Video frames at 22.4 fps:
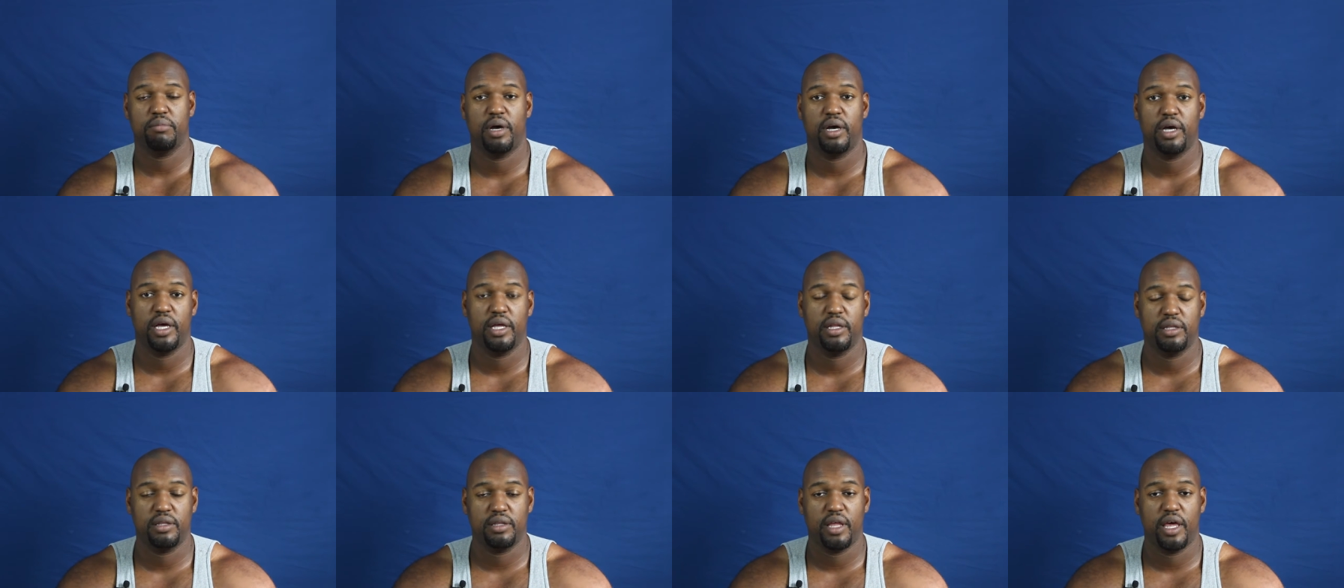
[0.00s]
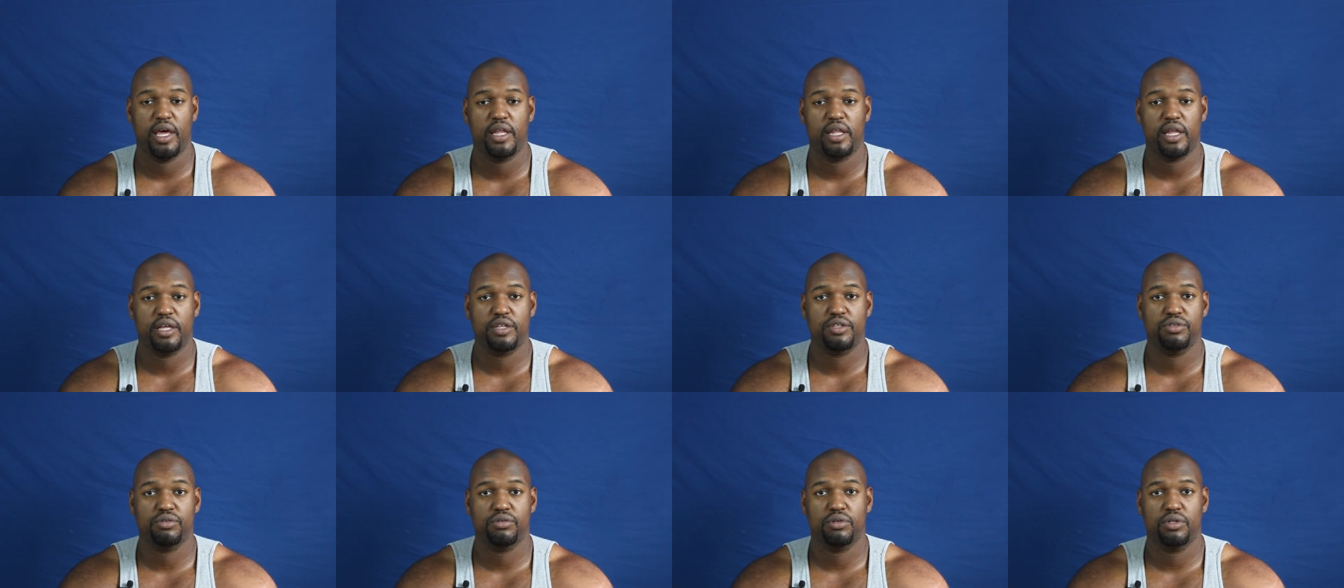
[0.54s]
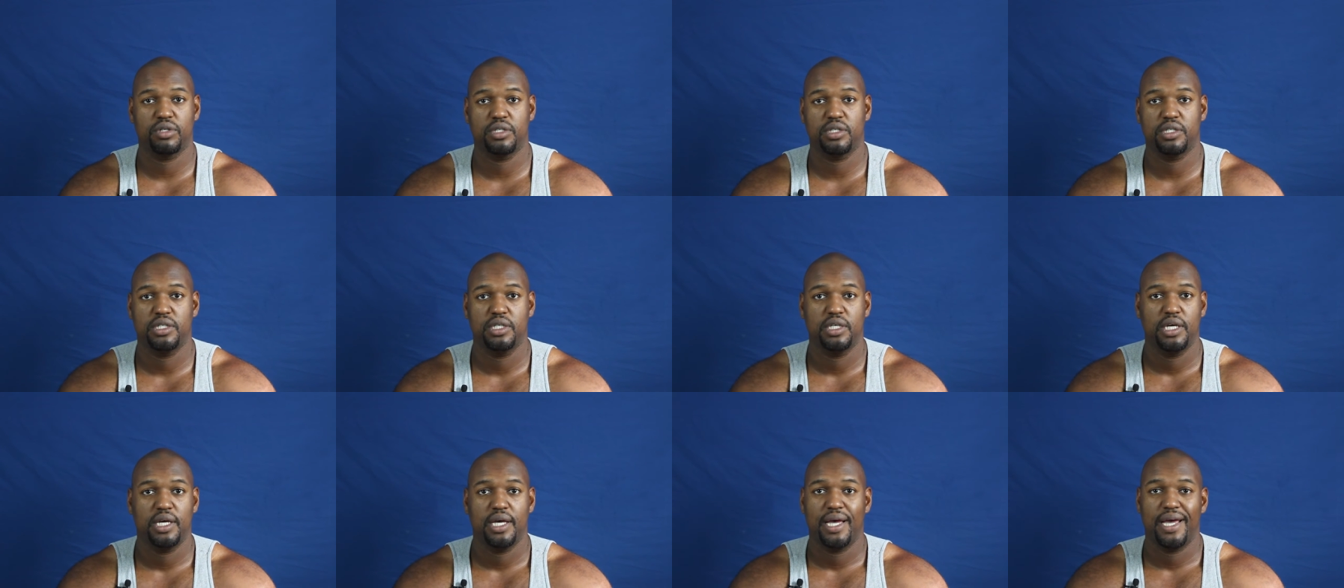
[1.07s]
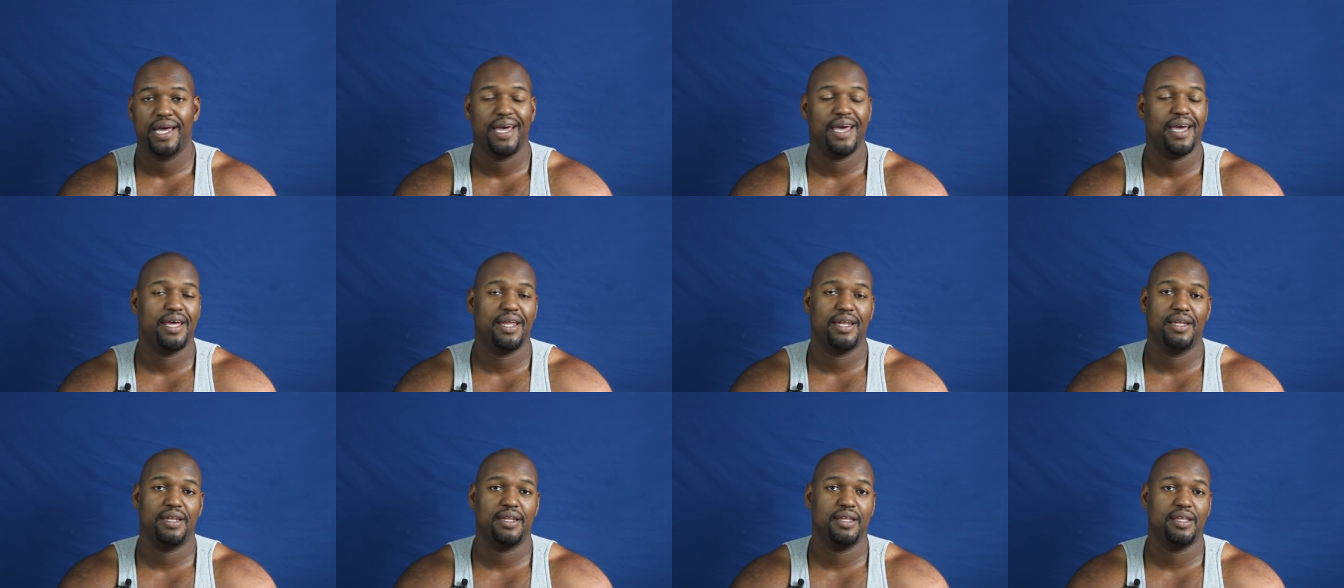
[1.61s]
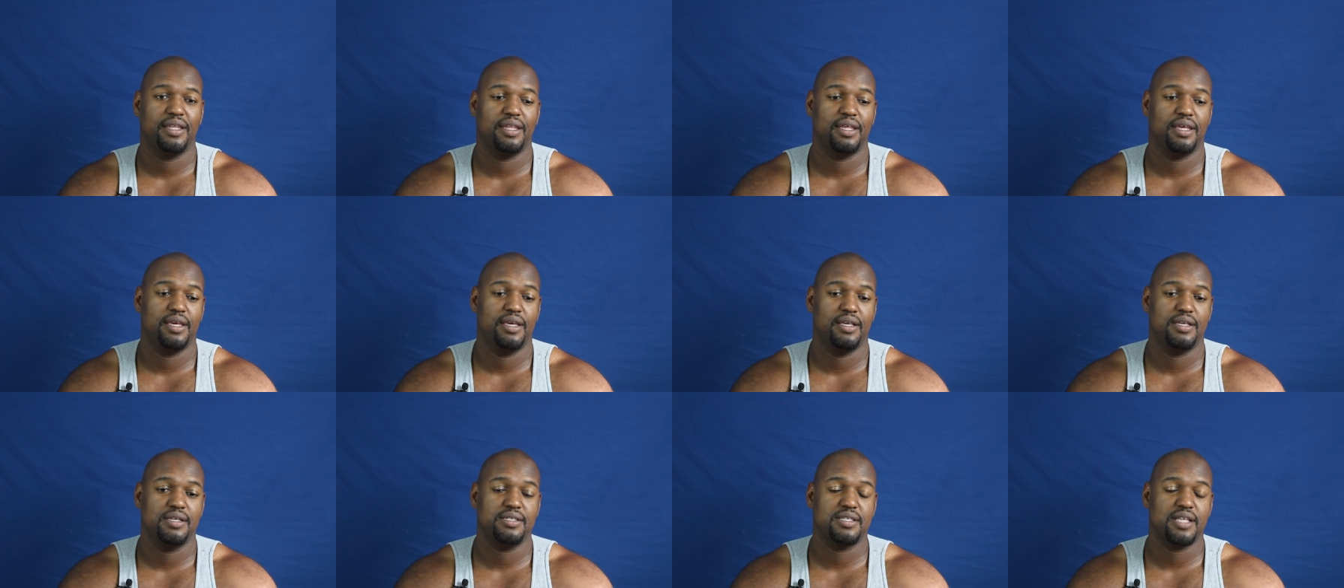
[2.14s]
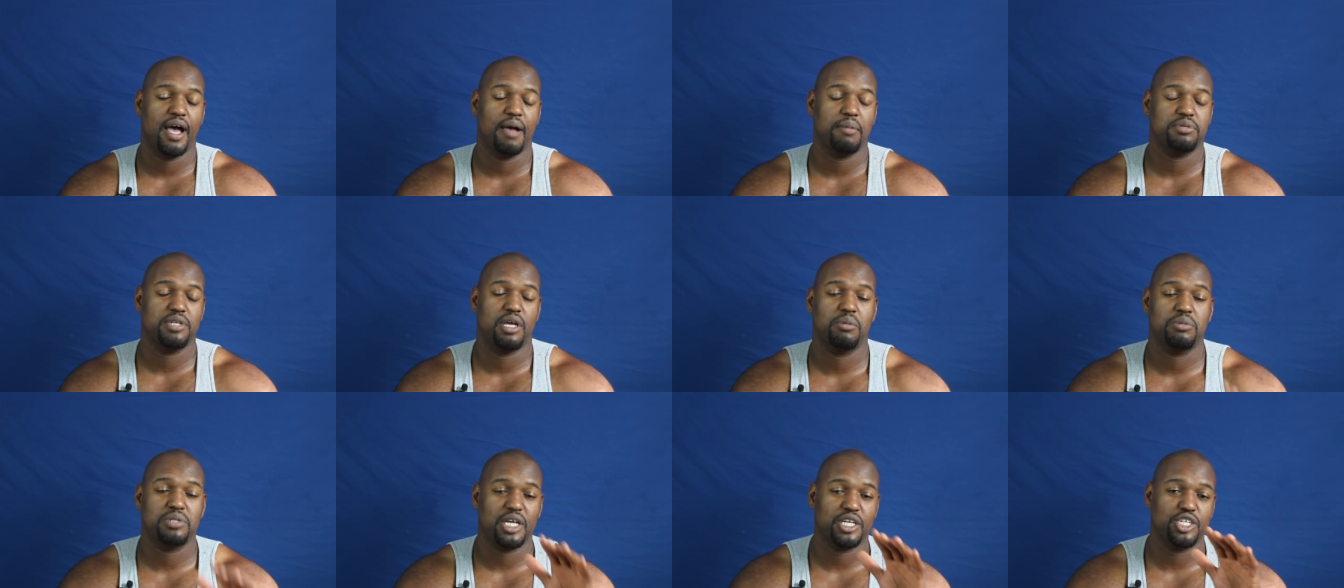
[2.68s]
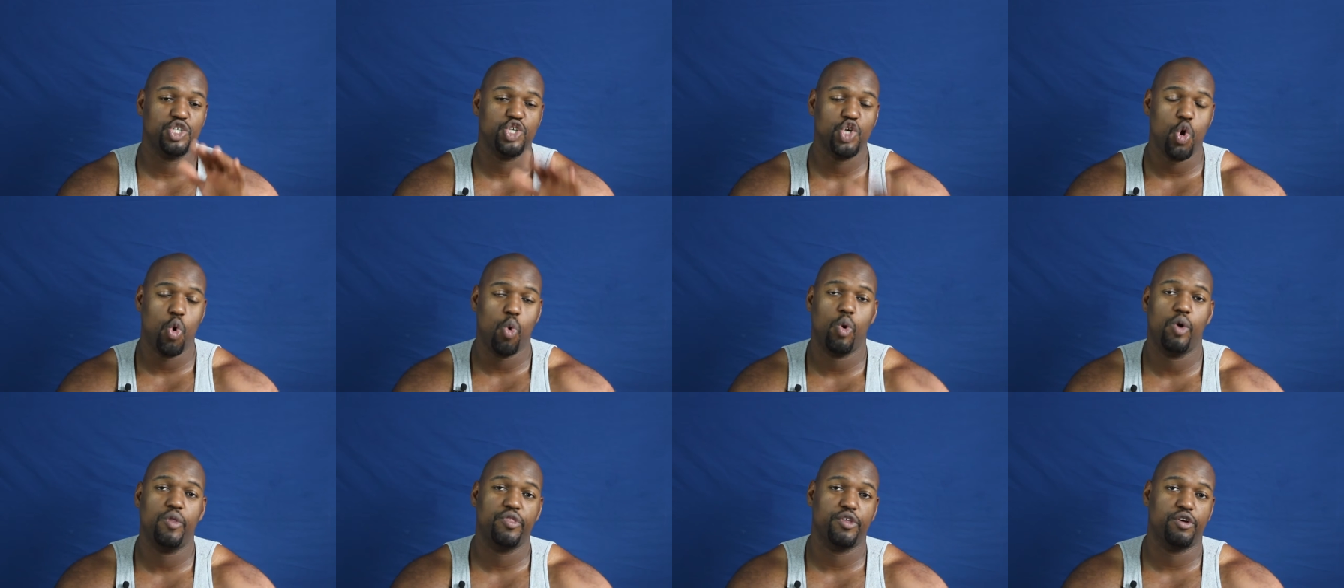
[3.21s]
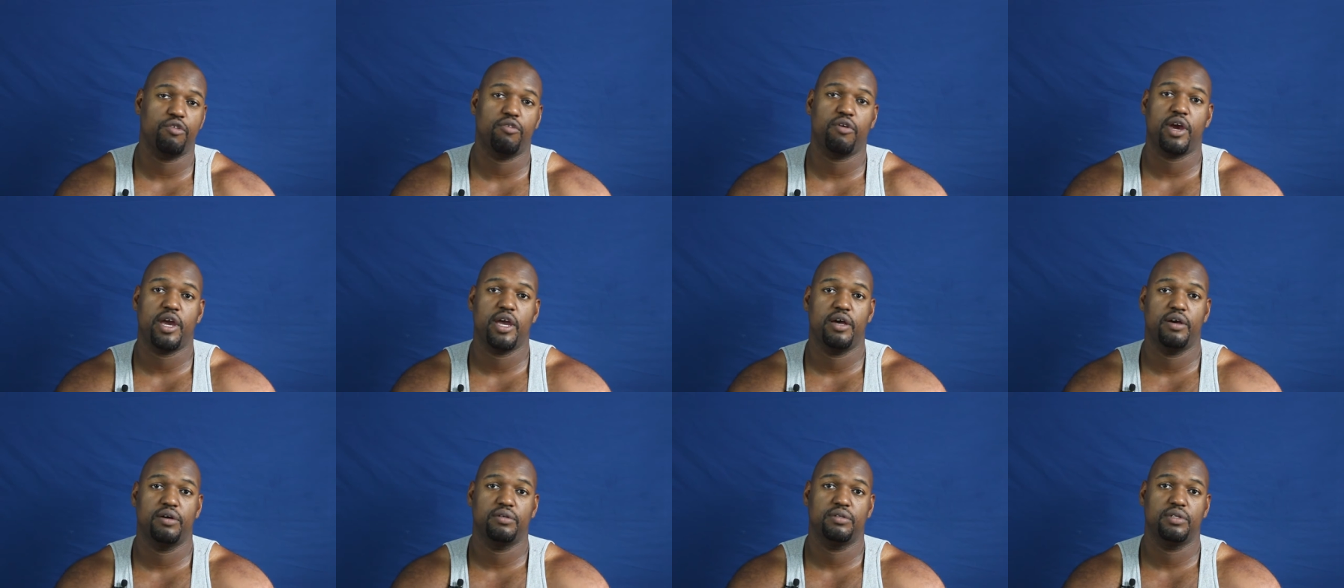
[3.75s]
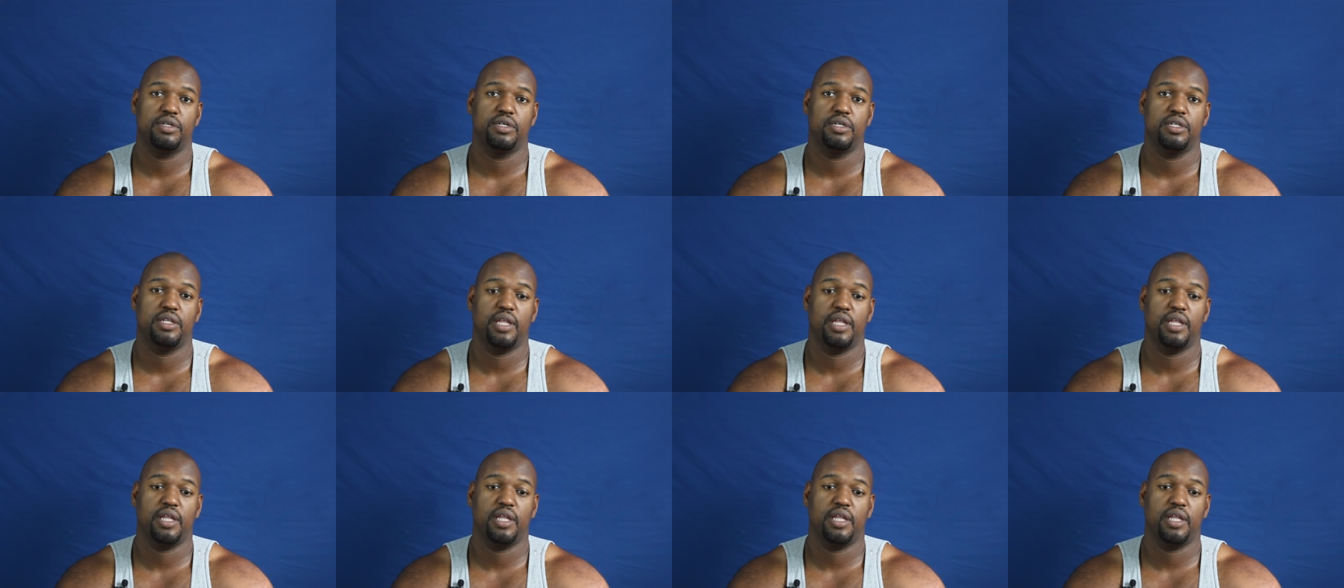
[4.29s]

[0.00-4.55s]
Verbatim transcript: My headlights are on and the stop sign was actually on the ground.